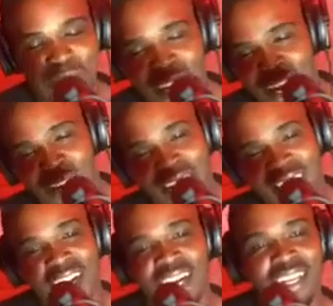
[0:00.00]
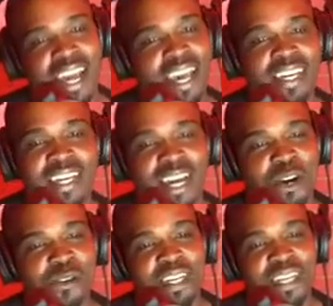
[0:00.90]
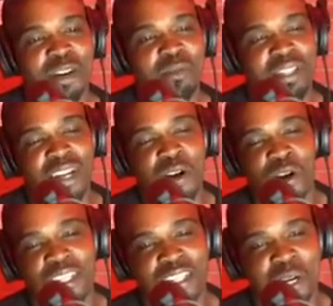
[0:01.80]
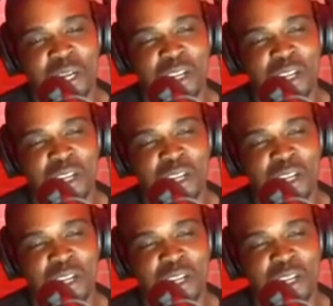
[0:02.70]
Oh, ain't hey, I don't need nothing but the Lord to turn up.